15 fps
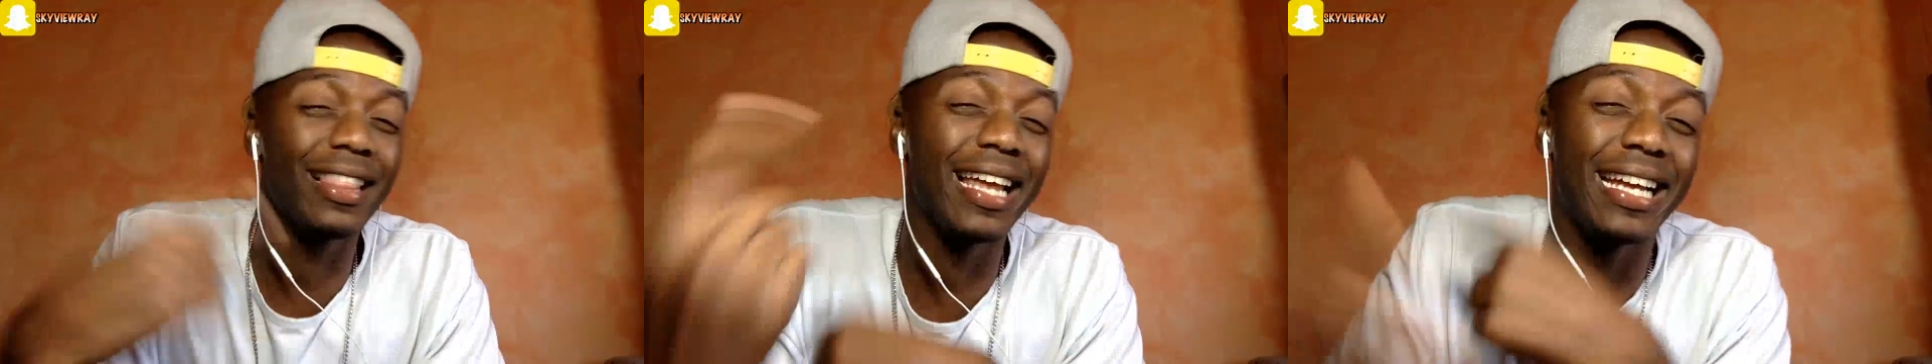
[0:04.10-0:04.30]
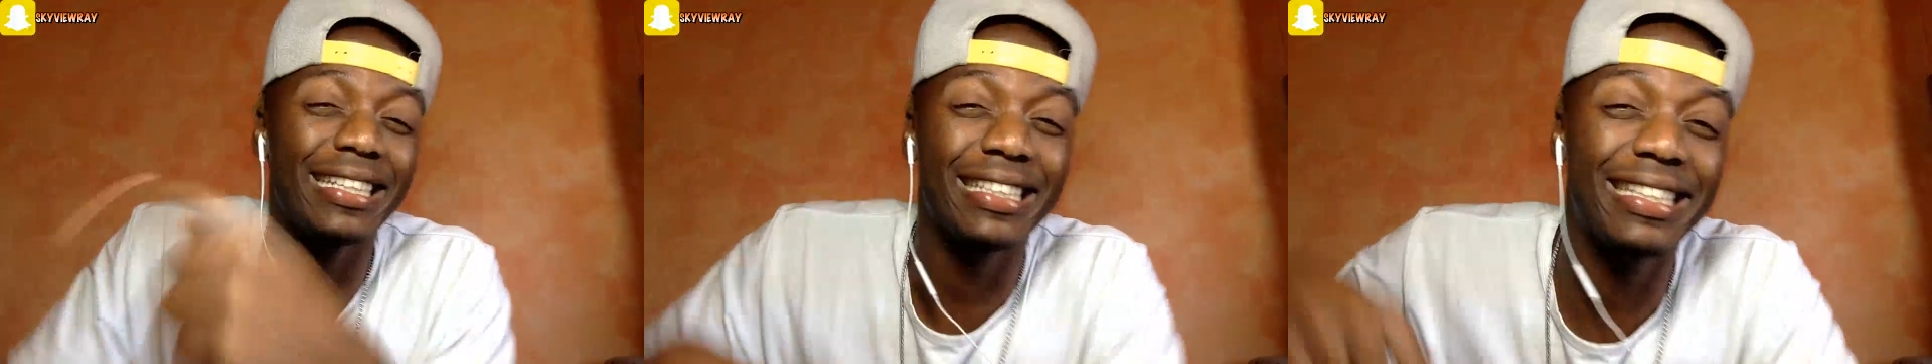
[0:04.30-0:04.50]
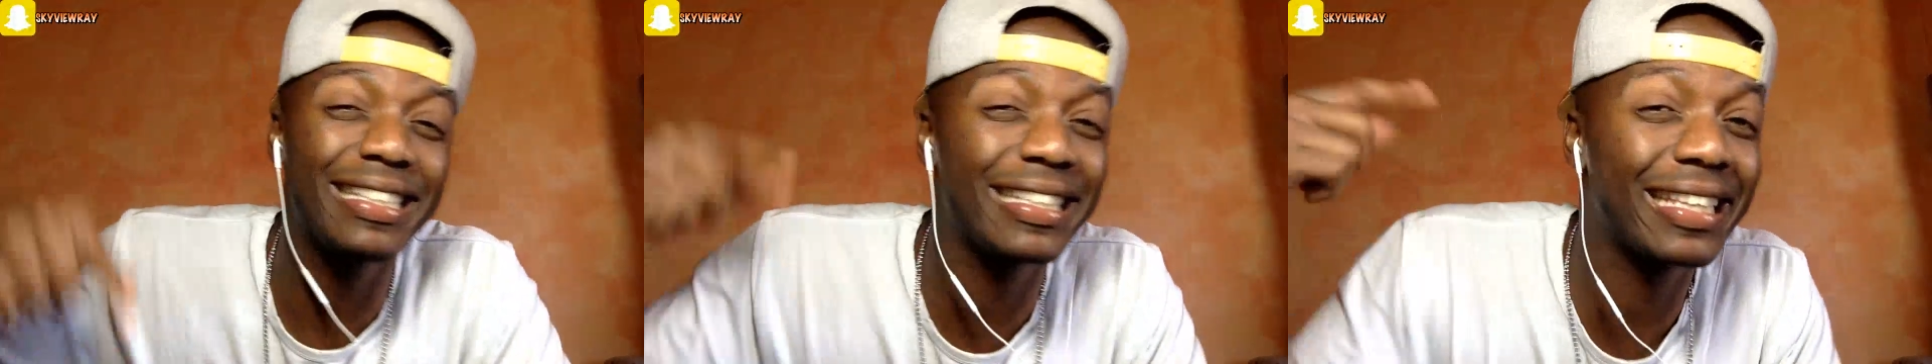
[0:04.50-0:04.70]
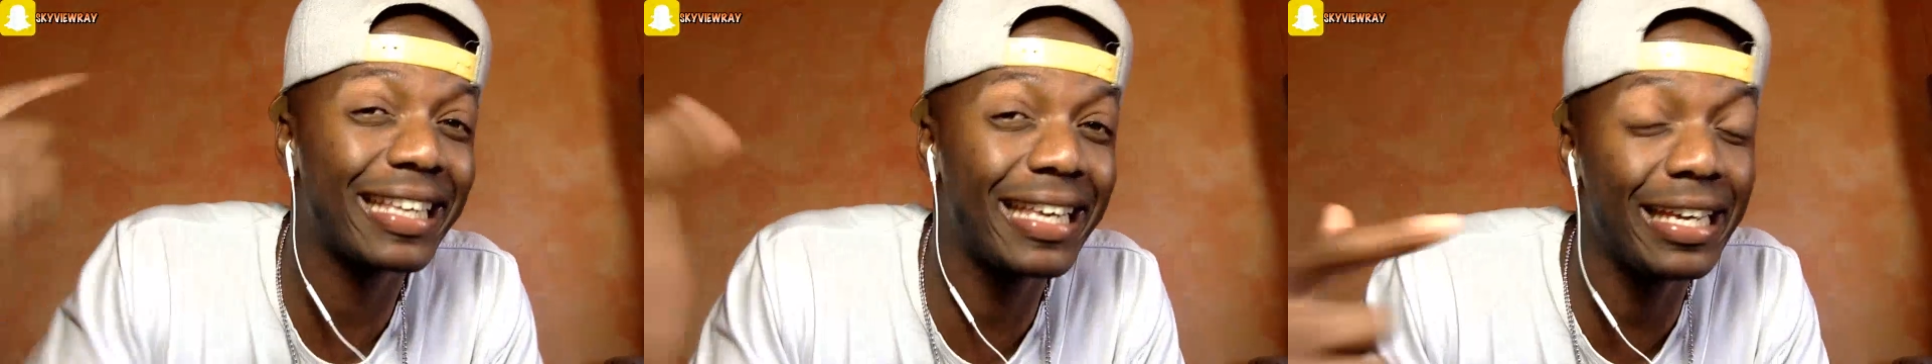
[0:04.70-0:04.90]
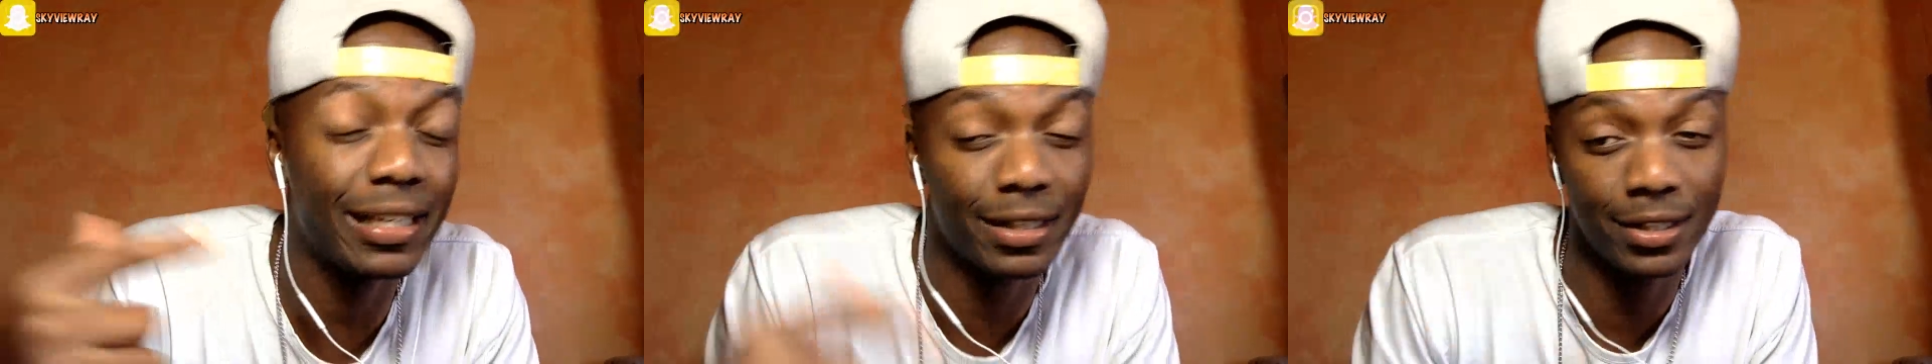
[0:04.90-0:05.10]
let's
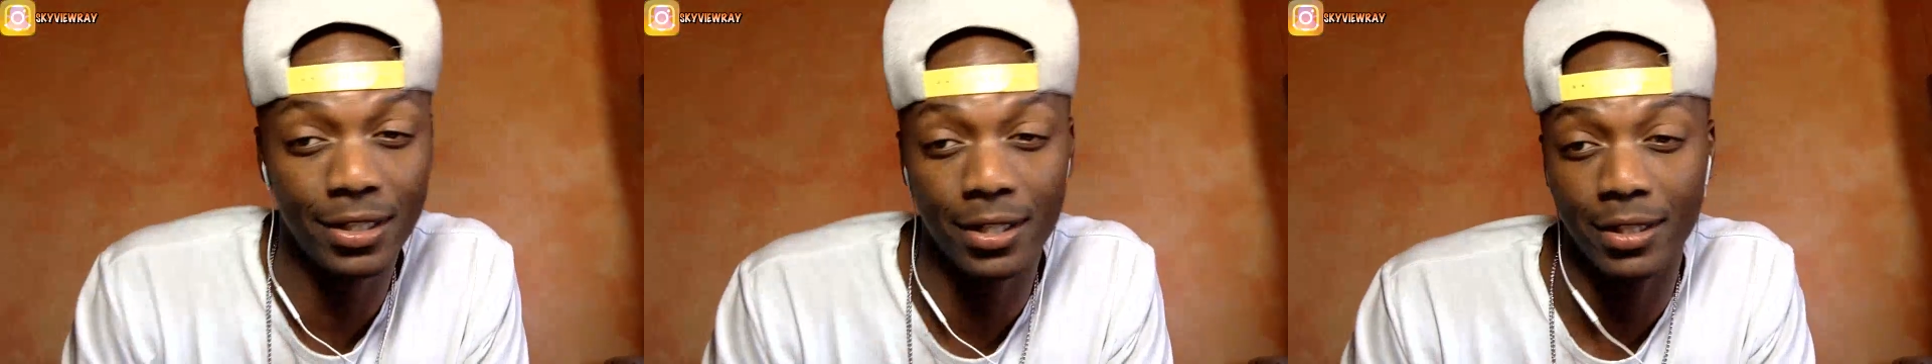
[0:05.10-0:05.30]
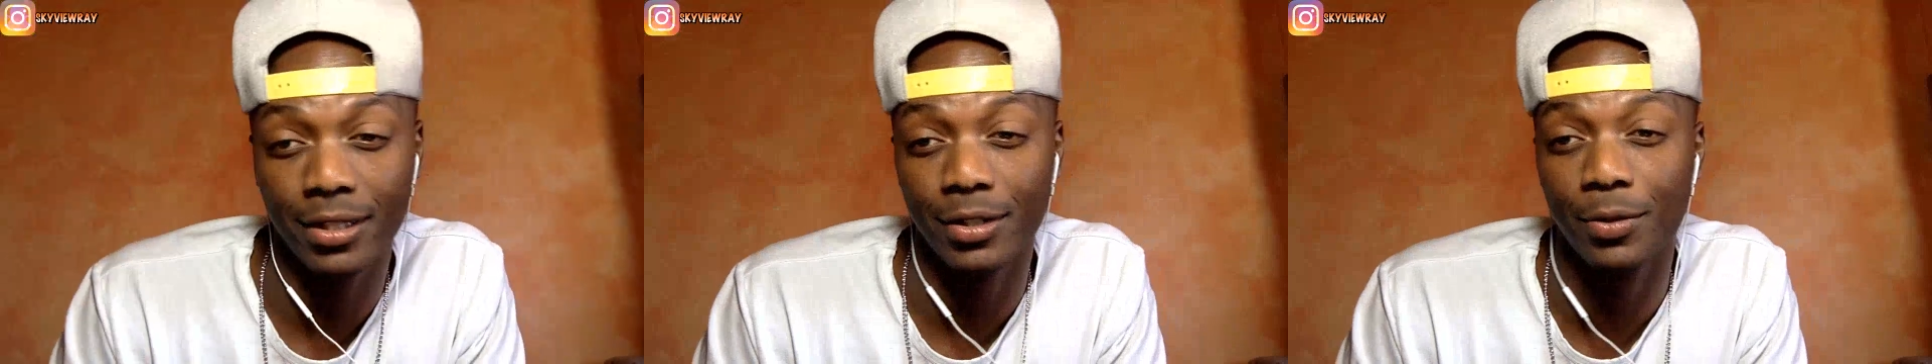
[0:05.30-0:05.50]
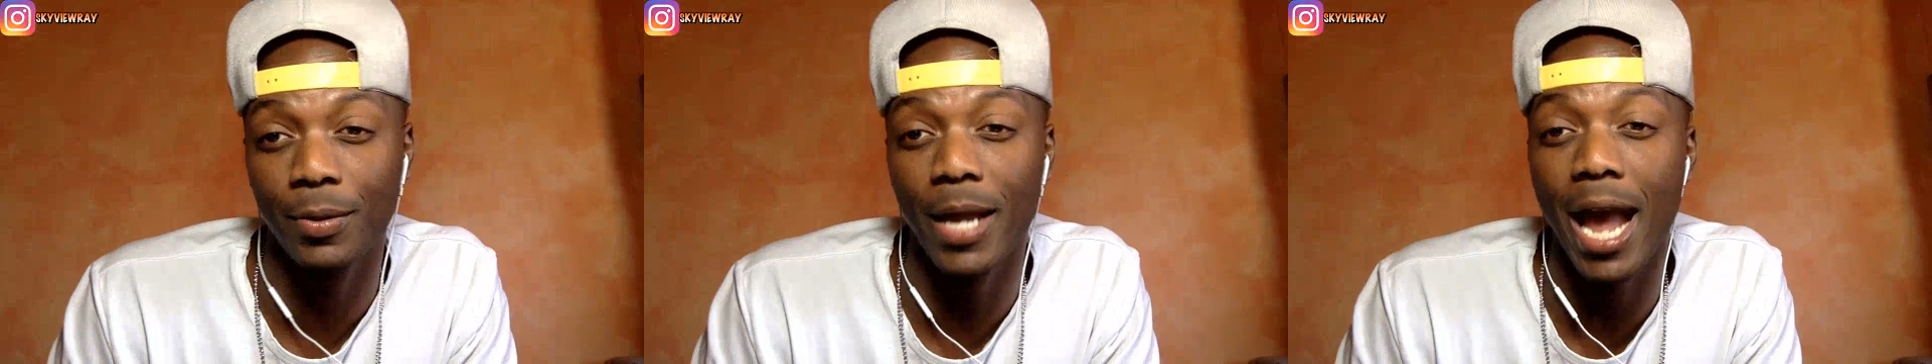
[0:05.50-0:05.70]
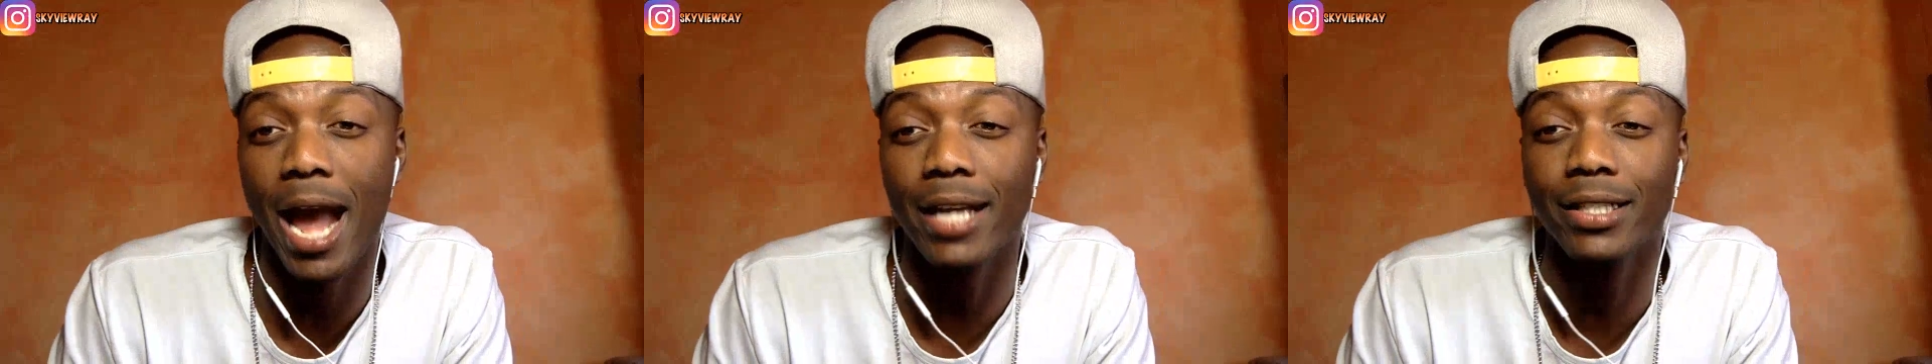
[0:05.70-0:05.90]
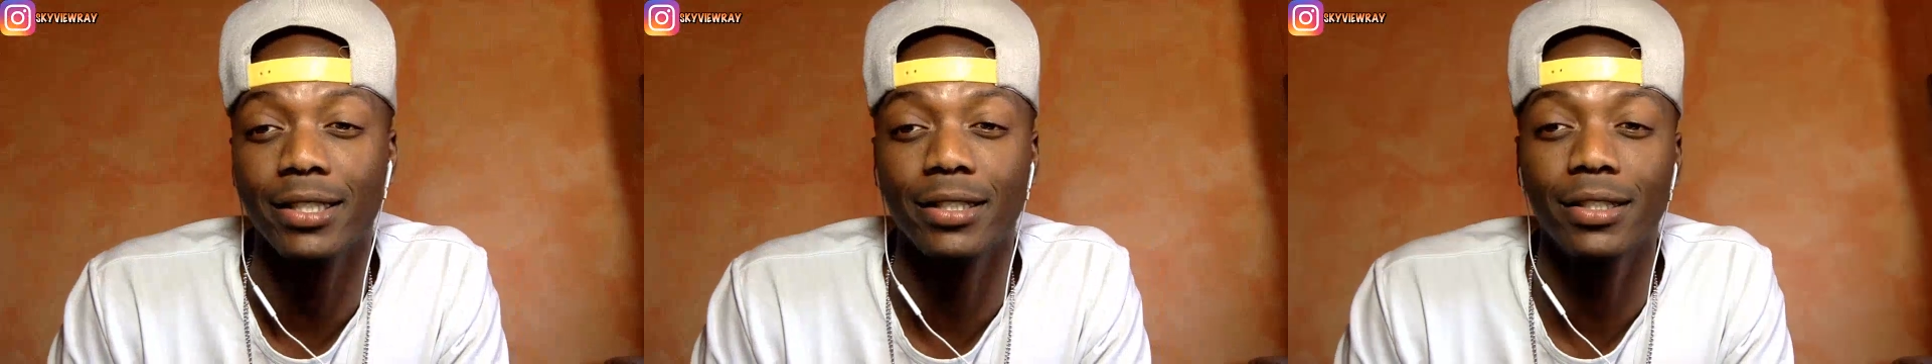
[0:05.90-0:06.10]
get to these
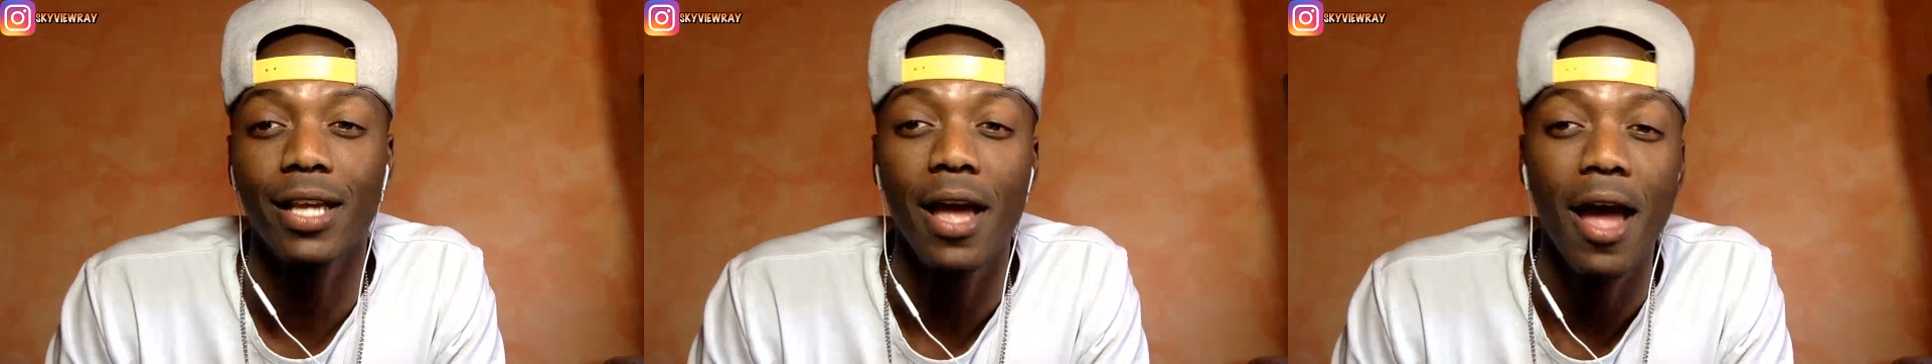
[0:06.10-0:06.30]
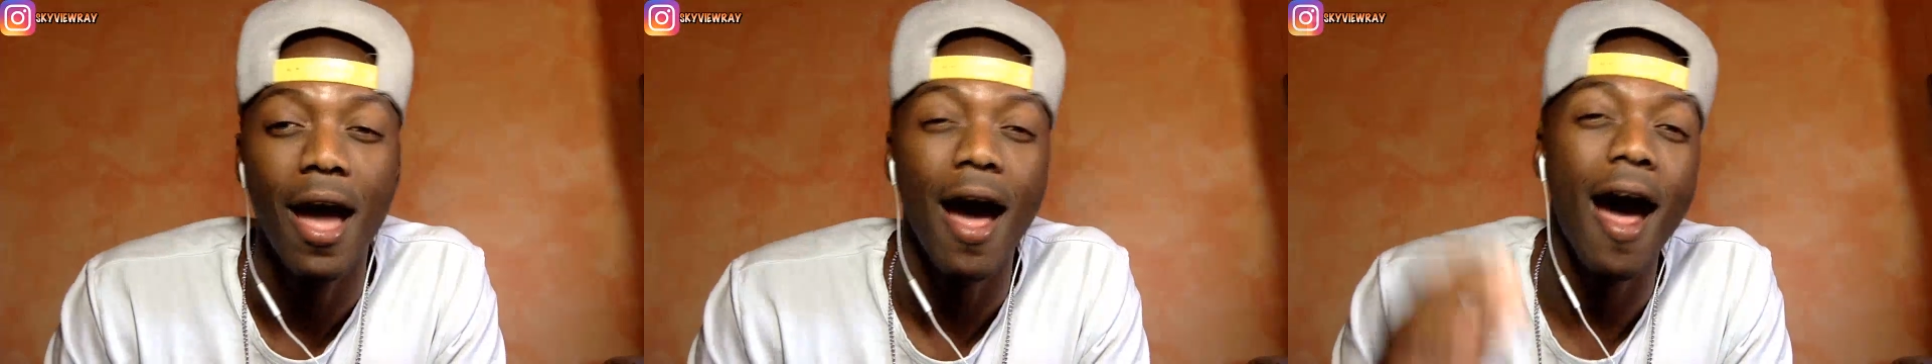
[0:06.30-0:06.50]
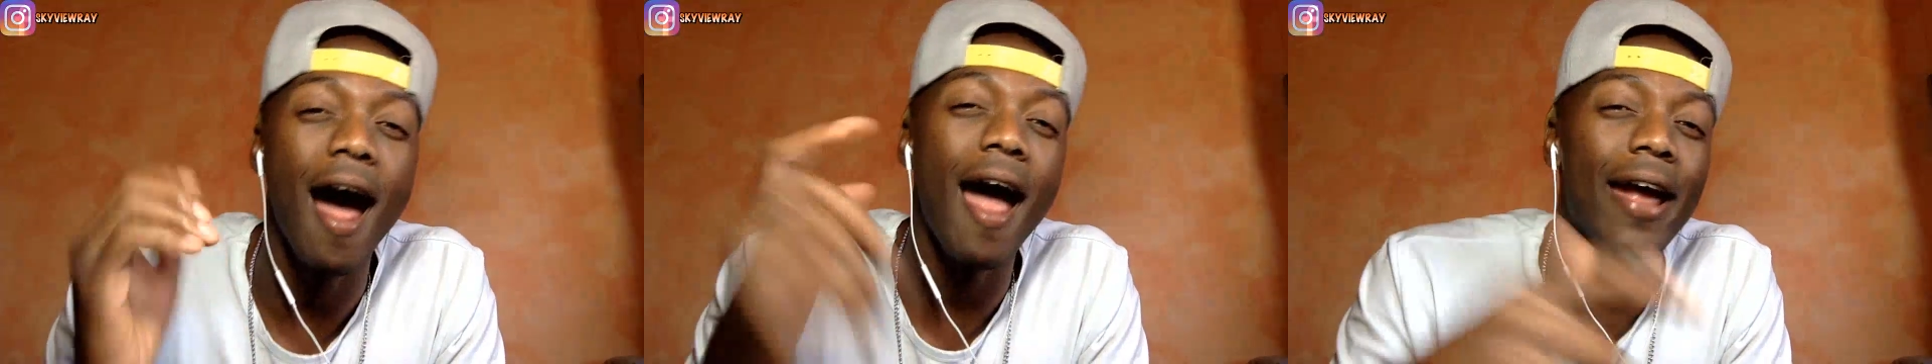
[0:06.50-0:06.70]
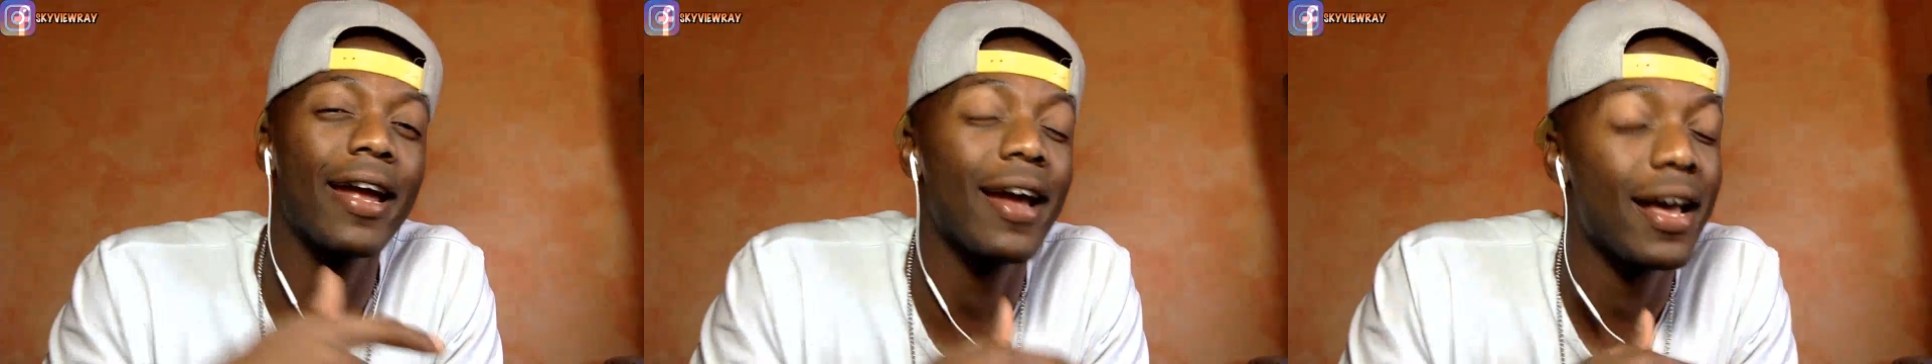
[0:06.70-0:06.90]
reactions. All right,